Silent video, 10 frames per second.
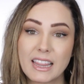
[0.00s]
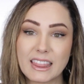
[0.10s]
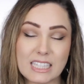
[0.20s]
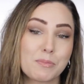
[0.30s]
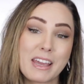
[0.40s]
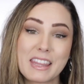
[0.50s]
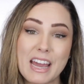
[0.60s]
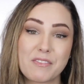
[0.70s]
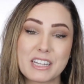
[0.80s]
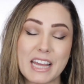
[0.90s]
Let's make the
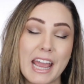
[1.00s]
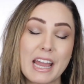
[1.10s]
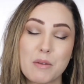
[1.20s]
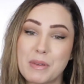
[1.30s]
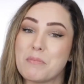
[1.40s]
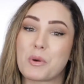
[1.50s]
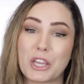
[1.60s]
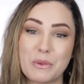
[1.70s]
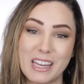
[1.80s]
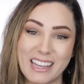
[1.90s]
everyday a bit more
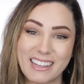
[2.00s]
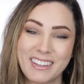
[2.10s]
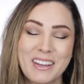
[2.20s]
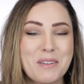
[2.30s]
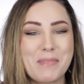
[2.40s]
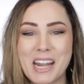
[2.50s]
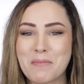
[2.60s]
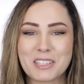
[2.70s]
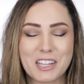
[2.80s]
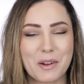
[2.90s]
unique. My
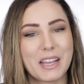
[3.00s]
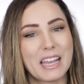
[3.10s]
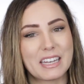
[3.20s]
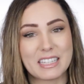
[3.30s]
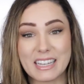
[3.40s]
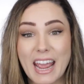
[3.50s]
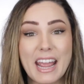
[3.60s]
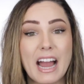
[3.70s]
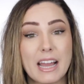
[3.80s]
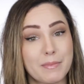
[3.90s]
name is Chloe, and
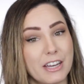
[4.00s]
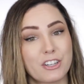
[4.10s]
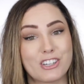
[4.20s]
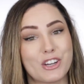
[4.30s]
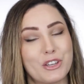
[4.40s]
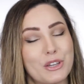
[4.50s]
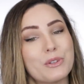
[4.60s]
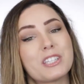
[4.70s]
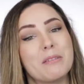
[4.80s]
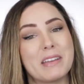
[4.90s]
today I'm here to show you
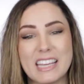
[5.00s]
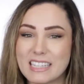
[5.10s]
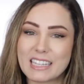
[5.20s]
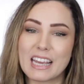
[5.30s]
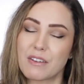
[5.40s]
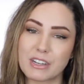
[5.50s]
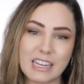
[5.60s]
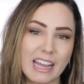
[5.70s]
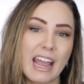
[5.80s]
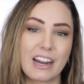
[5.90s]
some easy
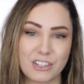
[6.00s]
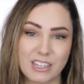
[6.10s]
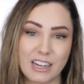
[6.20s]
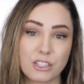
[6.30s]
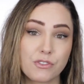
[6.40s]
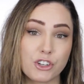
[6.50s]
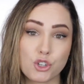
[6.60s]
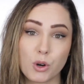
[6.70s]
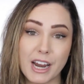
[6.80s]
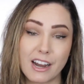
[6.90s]
everyday hairstyles for
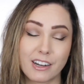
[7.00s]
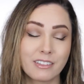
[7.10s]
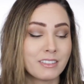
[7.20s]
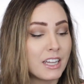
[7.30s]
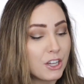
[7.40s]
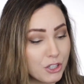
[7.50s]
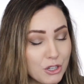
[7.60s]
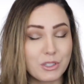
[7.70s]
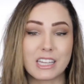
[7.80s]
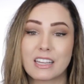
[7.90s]
short hair
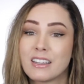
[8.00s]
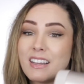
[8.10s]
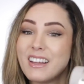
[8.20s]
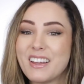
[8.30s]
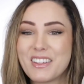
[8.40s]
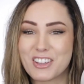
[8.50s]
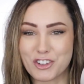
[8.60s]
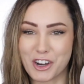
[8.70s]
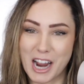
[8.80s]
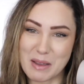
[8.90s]
using the
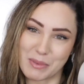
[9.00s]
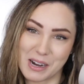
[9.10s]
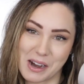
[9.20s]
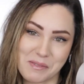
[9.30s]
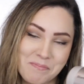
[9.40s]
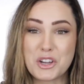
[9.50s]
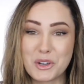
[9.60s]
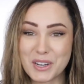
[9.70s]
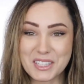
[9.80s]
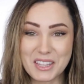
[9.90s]
Shark HyperAIR.
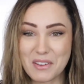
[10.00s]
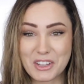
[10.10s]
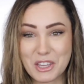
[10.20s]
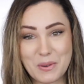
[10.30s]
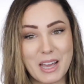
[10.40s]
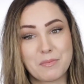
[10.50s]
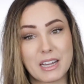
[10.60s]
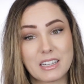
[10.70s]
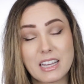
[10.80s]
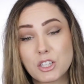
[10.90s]
Who doesn't love a cute
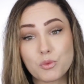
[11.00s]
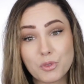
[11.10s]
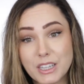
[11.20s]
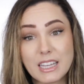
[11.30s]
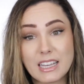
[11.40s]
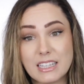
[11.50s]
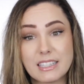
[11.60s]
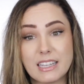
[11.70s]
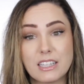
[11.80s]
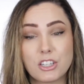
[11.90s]
headband? It's really
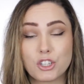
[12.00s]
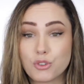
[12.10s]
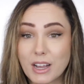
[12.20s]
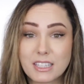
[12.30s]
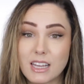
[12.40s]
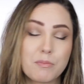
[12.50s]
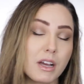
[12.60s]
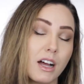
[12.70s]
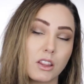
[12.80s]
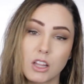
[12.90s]
easy to dress up
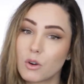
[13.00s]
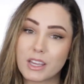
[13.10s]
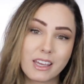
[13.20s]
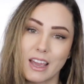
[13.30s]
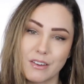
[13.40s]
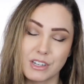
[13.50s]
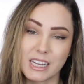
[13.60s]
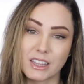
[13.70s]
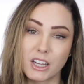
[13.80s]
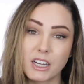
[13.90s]
a low-key
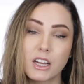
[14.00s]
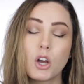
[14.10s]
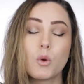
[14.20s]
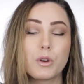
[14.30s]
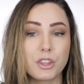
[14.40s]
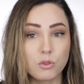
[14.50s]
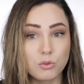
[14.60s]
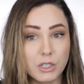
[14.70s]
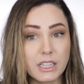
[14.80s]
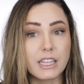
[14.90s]
everyday look with a
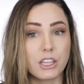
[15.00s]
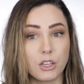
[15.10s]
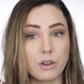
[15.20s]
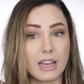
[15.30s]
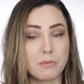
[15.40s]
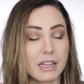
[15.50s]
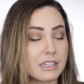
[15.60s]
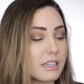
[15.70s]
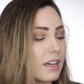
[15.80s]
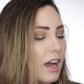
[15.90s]
really cute
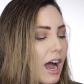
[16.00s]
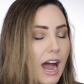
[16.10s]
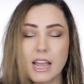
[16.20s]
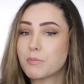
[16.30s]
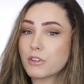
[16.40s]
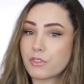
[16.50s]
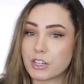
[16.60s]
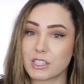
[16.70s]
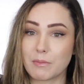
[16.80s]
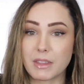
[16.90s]
headband. I
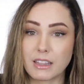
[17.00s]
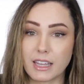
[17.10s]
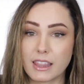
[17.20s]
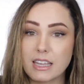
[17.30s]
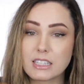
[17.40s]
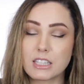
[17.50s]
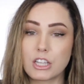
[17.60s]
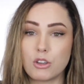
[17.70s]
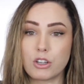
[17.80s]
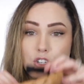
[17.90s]
prefer something like this
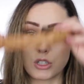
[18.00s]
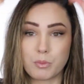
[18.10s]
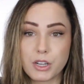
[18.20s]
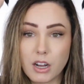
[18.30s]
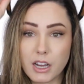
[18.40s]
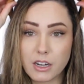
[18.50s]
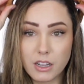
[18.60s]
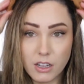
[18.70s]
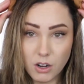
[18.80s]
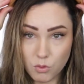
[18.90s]
that you can just put on
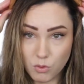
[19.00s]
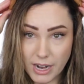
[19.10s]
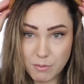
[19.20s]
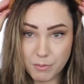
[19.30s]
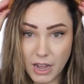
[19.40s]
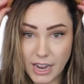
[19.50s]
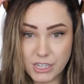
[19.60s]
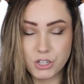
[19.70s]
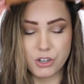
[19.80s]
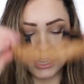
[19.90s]
right
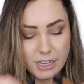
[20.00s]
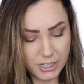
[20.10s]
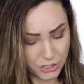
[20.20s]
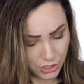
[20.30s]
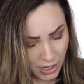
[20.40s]
behind your ears.